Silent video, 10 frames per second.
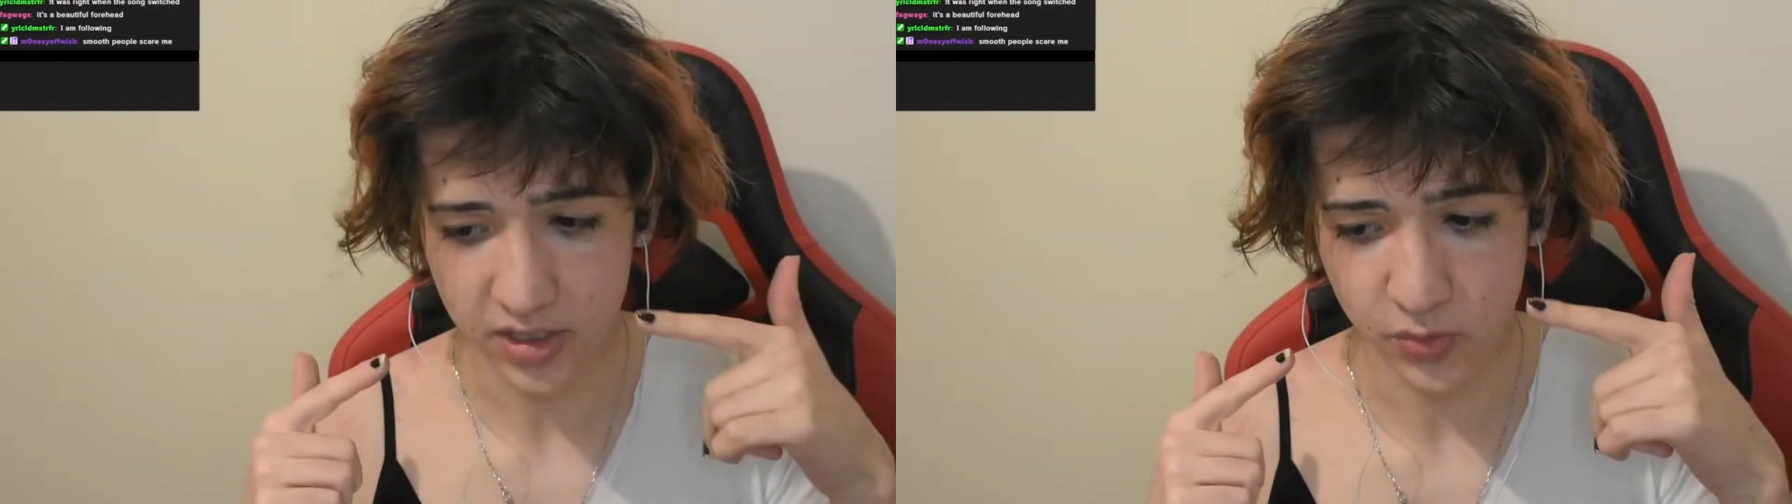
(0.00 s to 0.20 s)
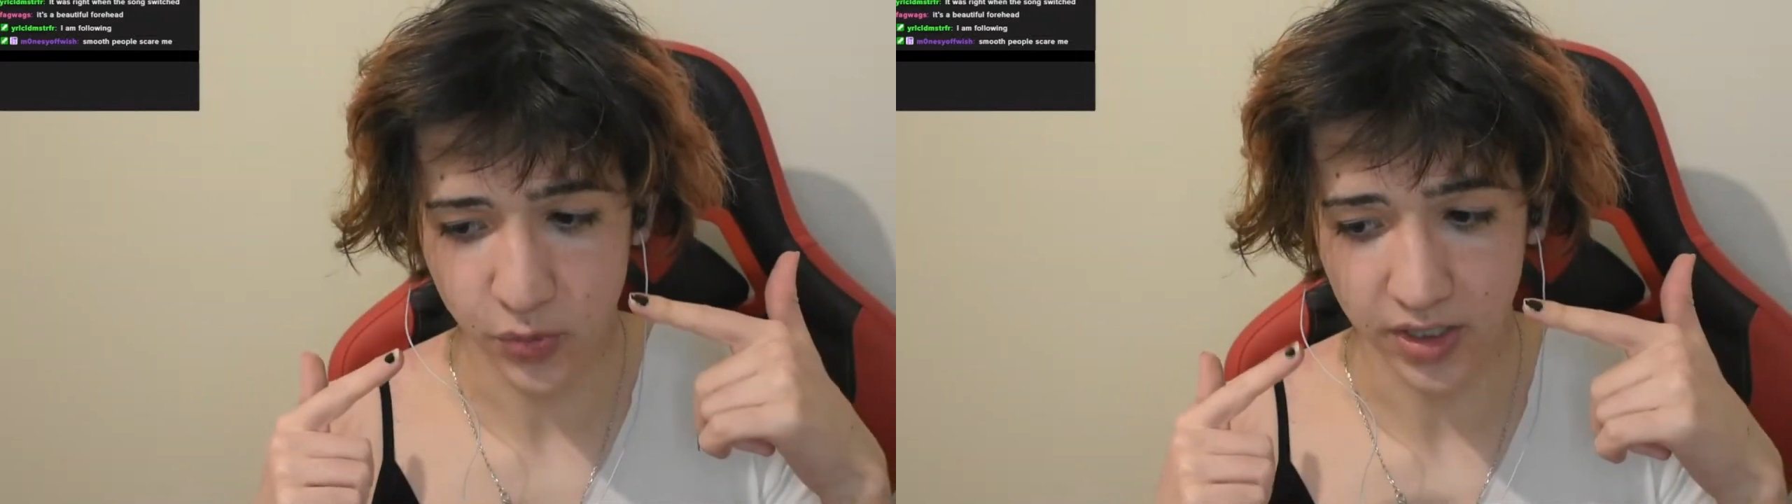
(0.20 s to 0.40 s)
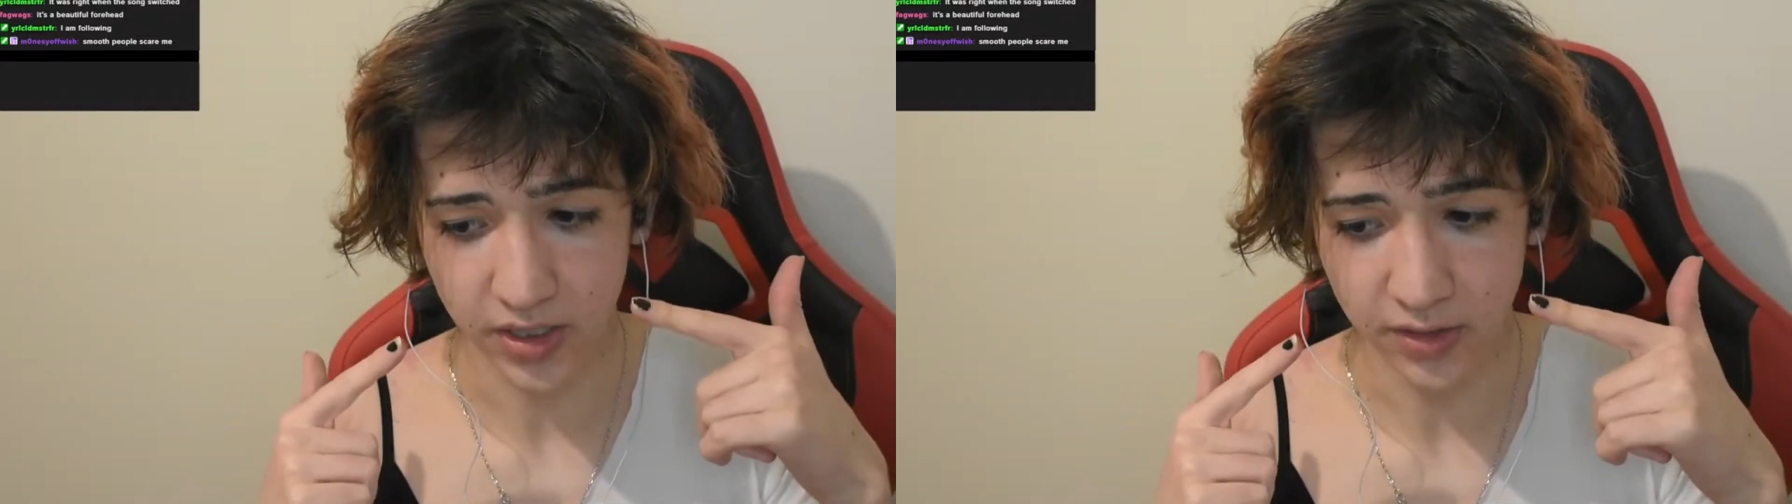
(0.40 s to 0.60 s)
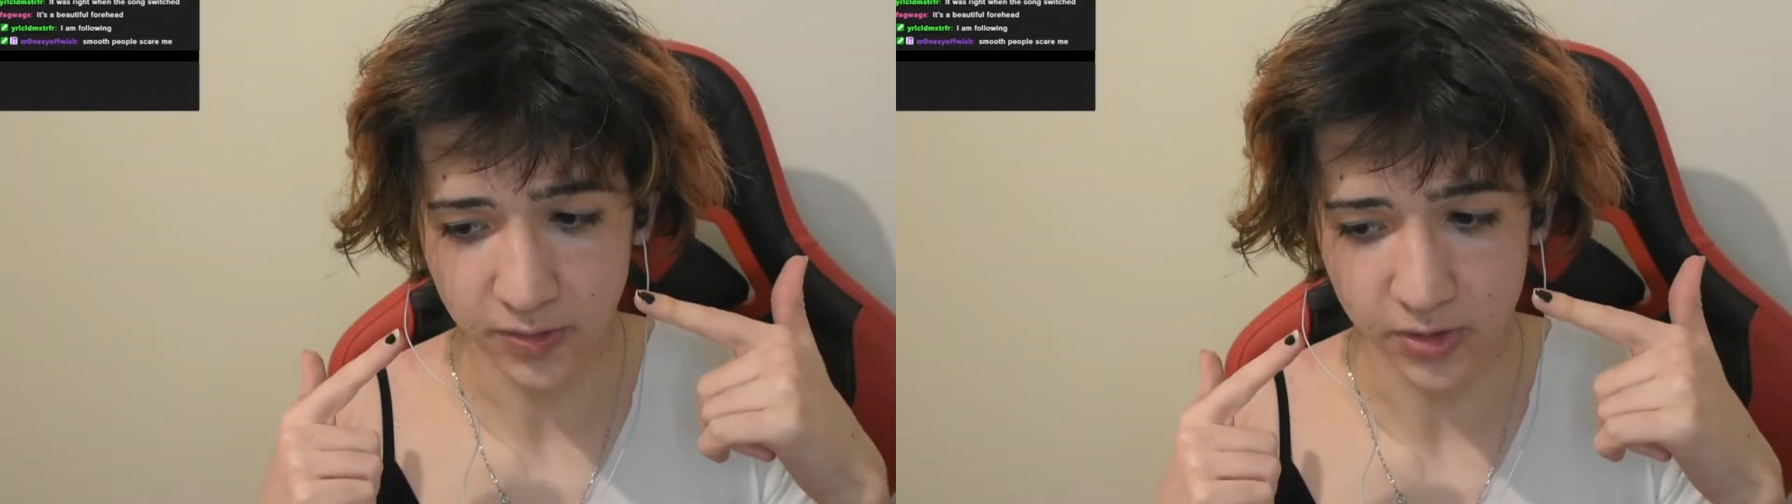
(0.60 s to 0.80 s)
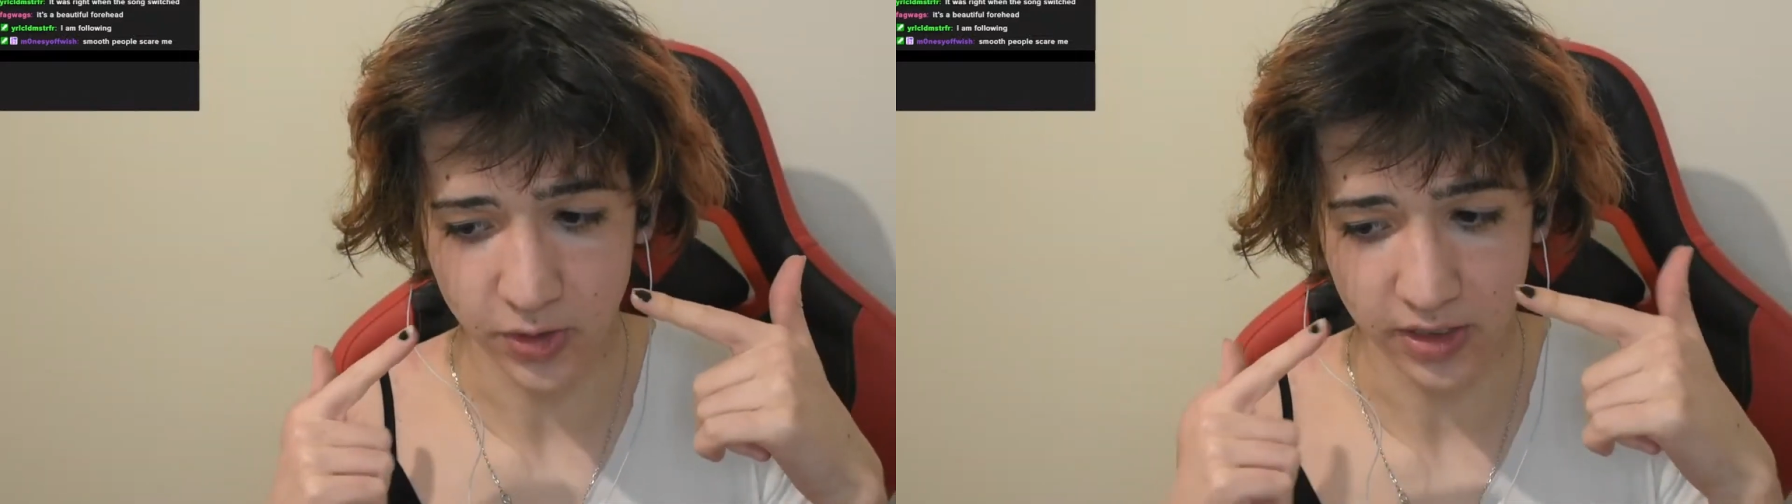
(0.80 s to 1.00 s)
spread enough,
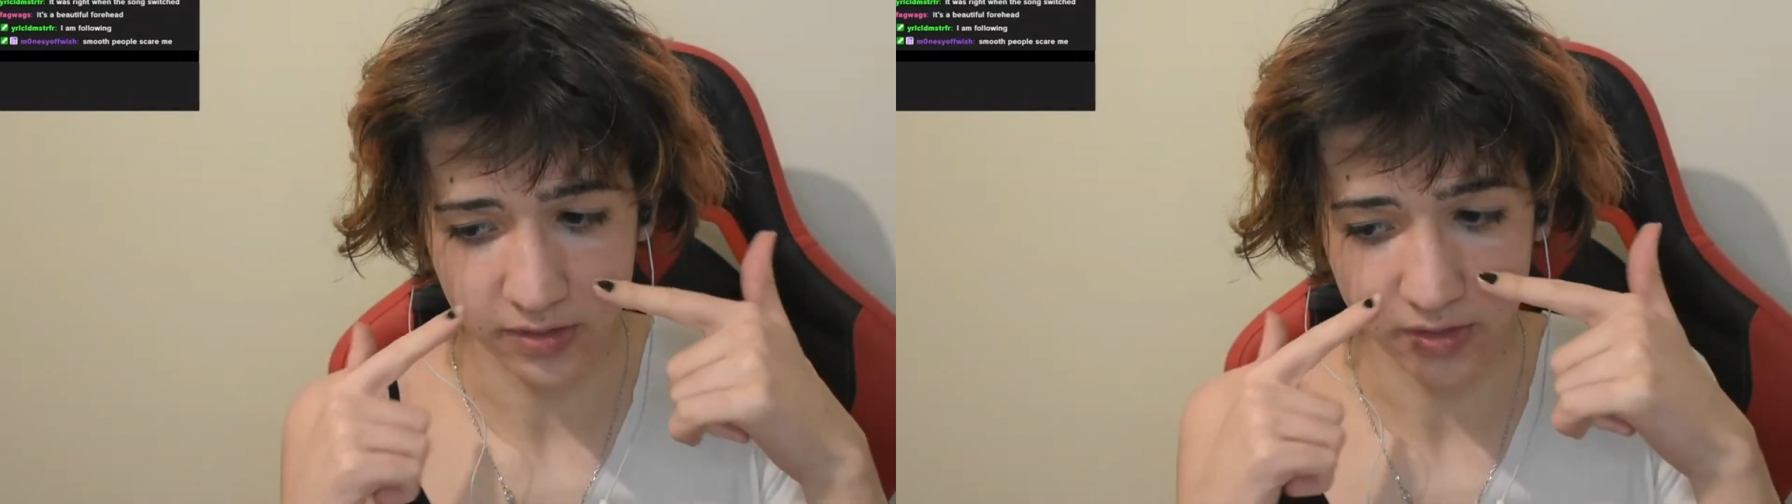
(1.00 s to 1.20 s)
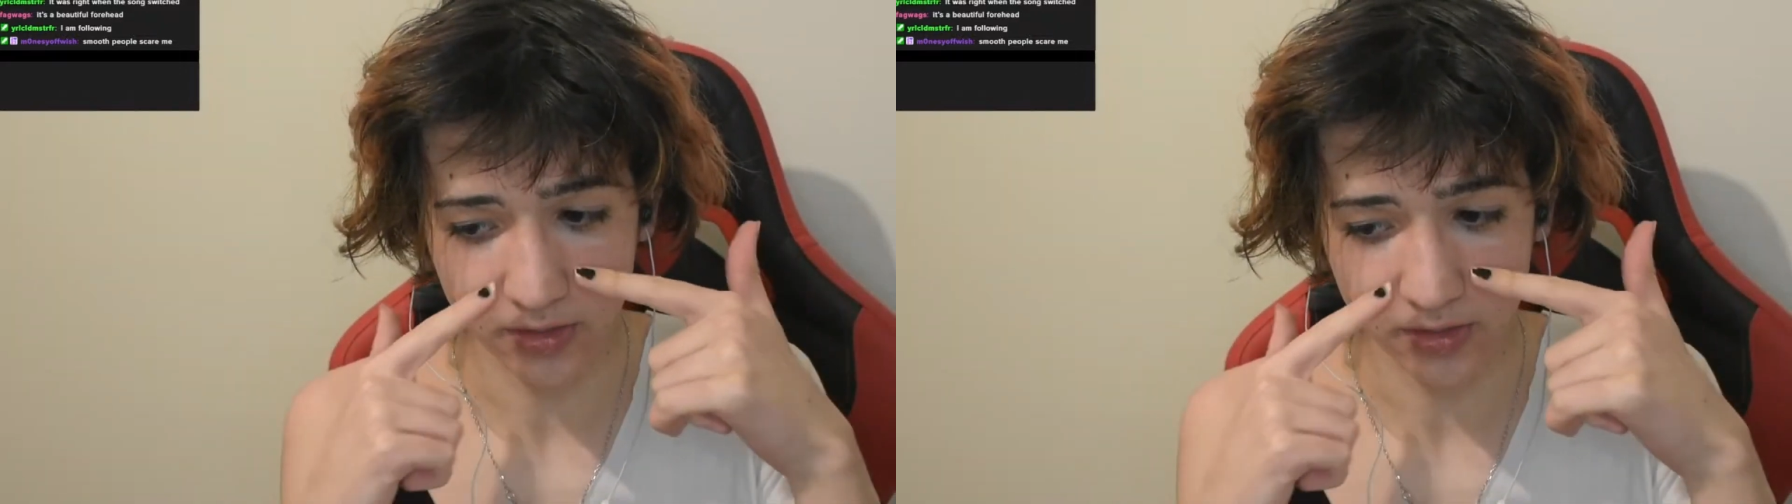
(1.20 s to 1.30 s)
so you can